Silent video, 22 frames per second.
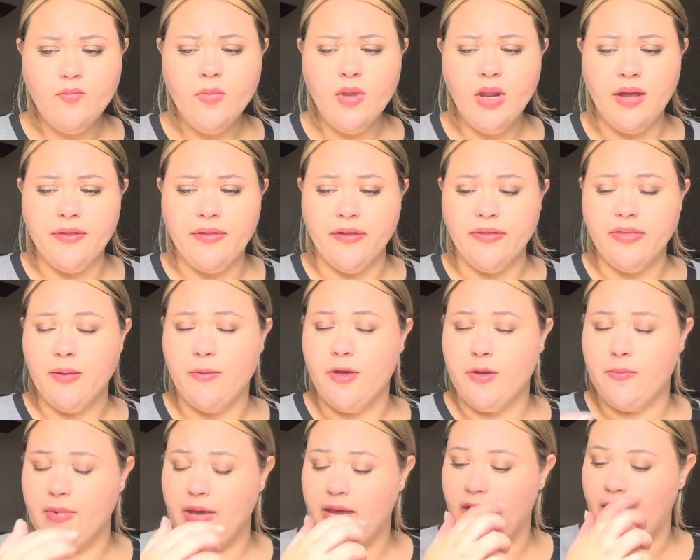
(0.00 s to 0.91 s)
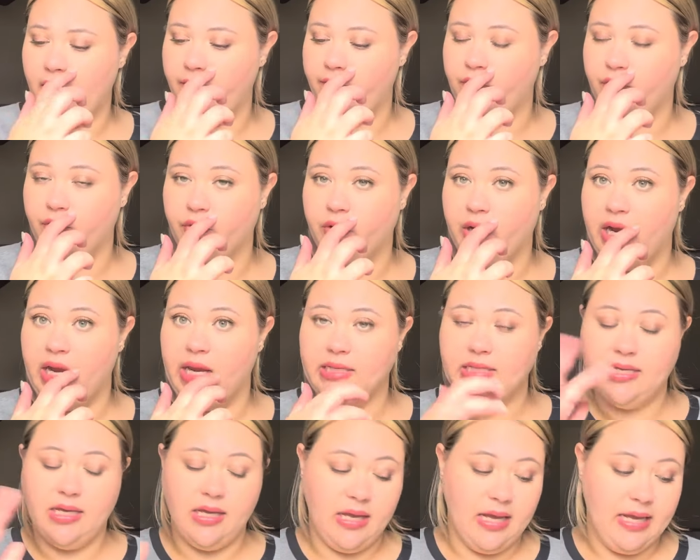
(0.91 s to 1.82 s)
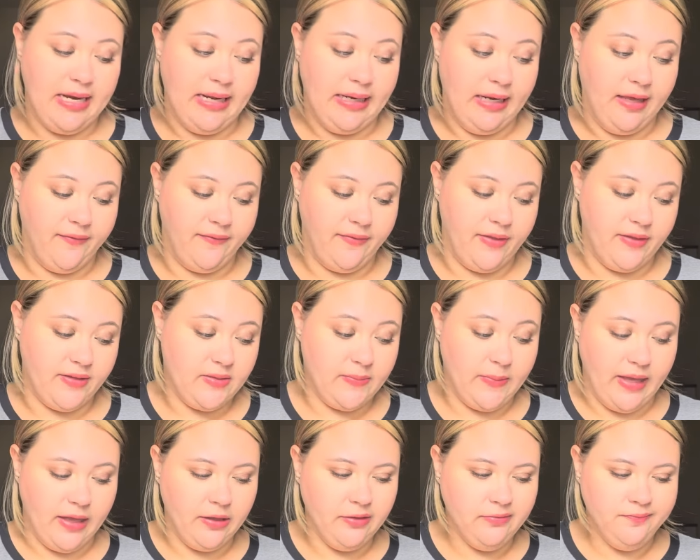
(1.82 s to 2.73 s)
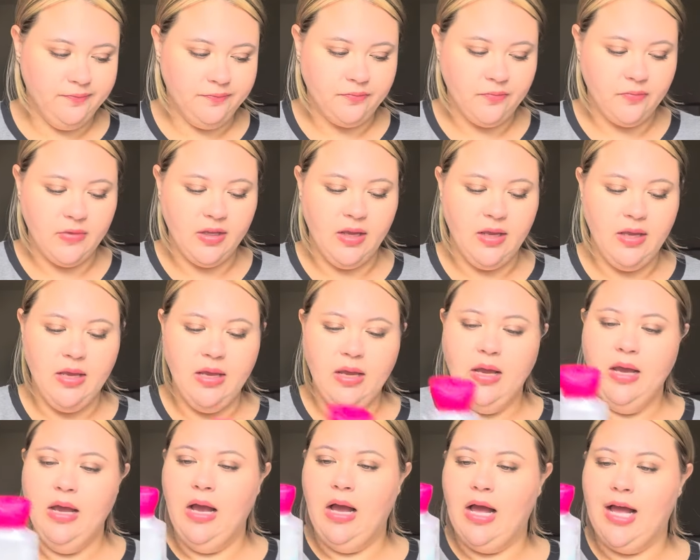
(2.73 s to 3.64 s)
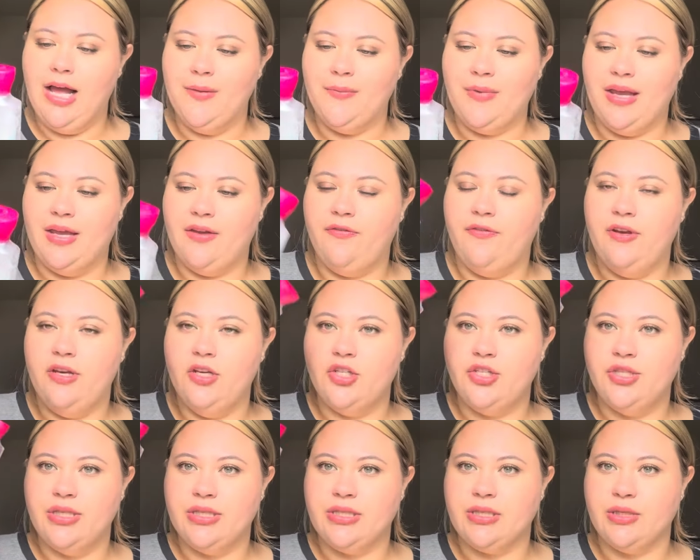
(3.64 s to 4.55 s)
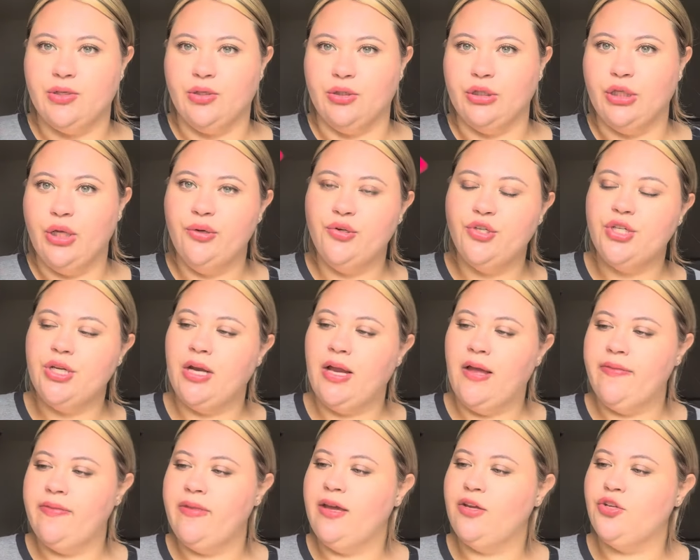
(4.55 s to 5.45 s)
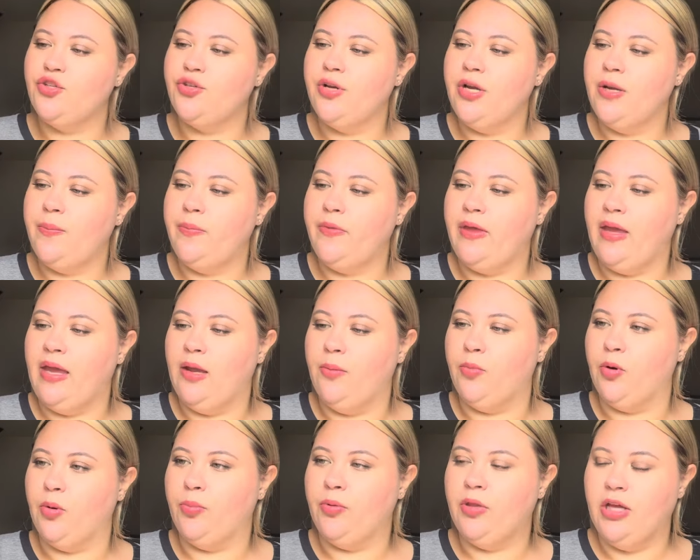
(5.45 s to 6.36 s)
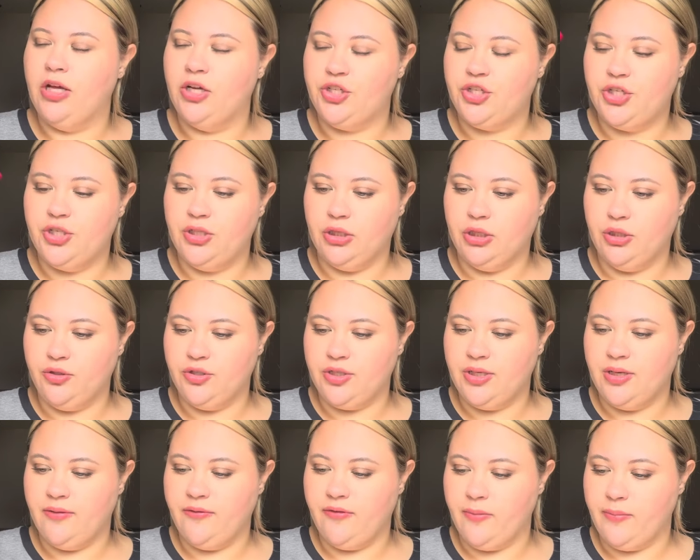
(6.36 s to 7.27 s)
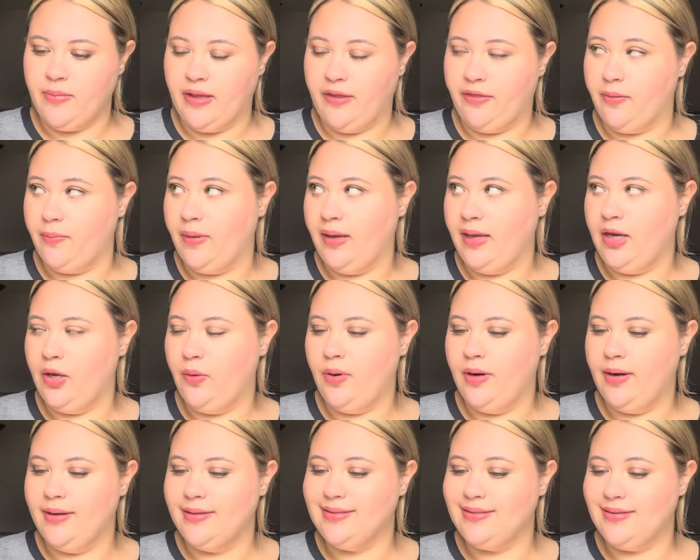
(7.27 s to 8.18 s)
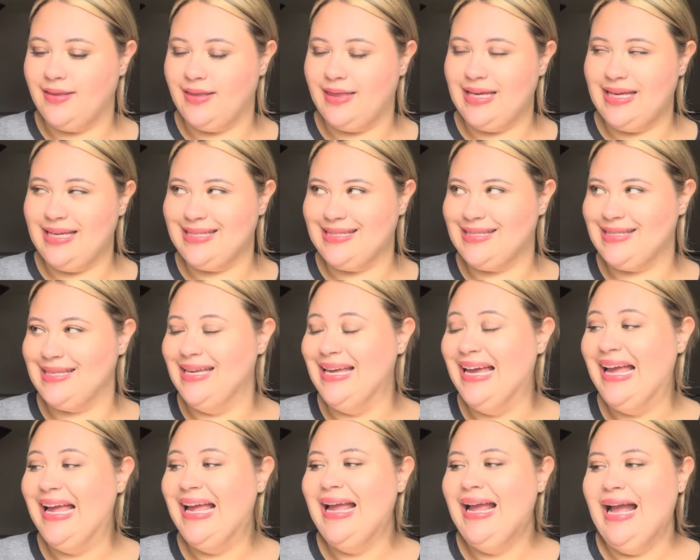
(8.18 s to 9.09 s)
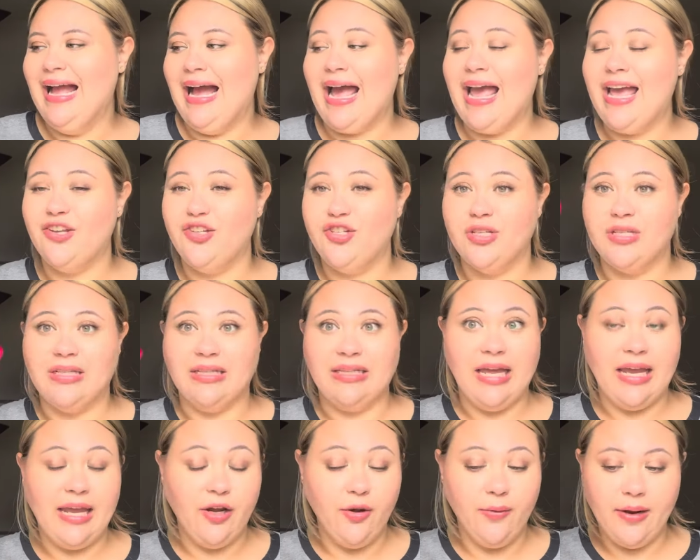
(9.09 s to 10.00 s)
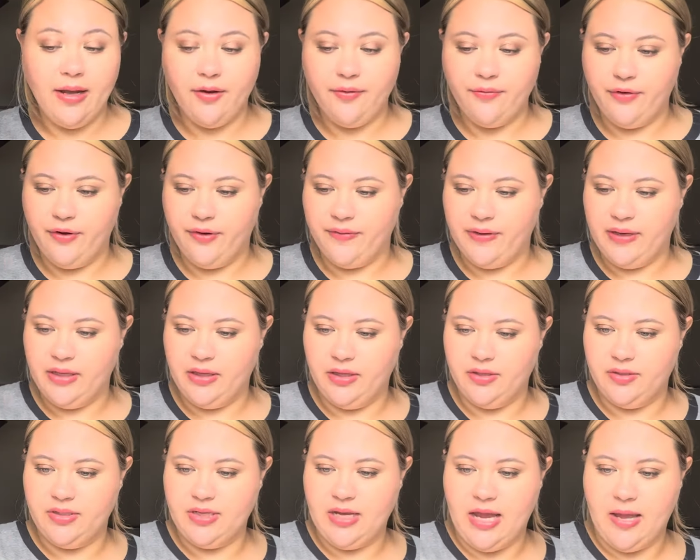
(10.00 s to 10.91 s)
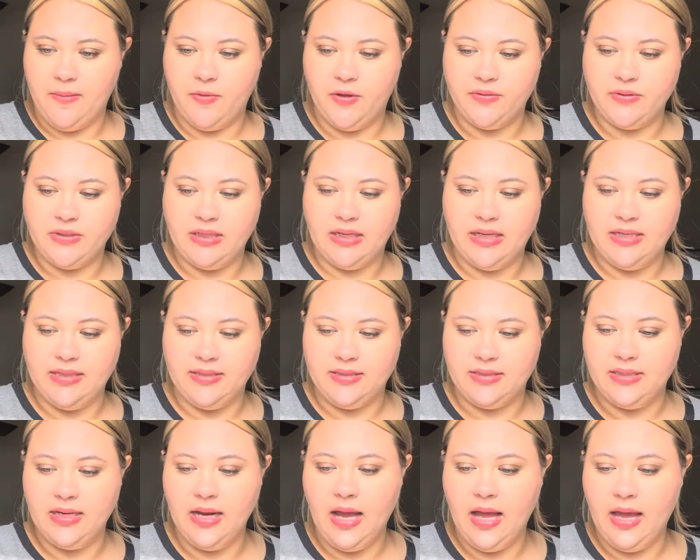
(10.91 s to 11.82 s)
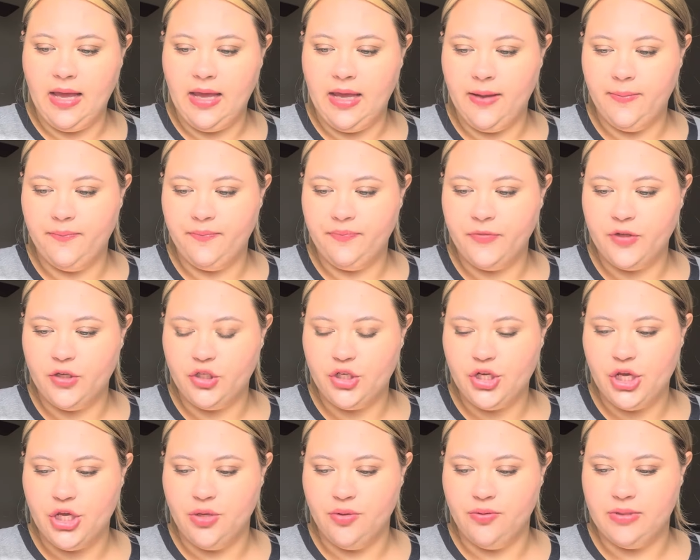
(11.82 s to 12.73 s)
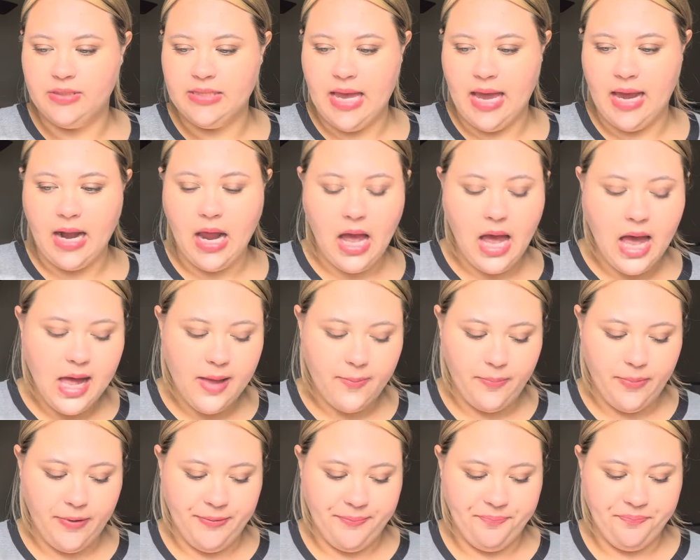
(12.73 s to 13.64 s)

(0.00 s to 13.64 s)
I think they make my hair feel great and I love the smell. Um, I had finished this little lotion on that trip, the Amber Blush Lotion from Bath & Body Works. This I had just laying around for a very long time. I was like, it is time to use that up.